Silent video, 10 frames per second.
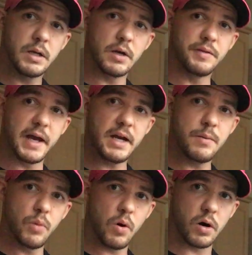Now, Danny
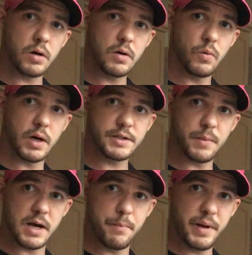Moore wants
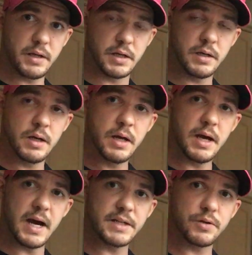my opinion
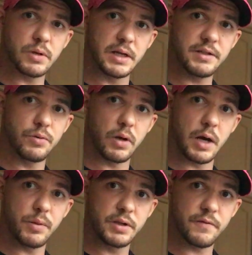as it relates to a
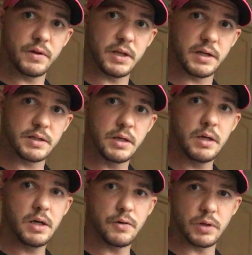couple different things
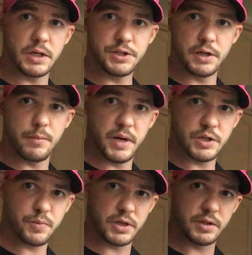in relation to the
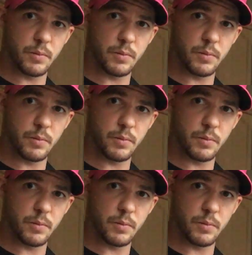bench press.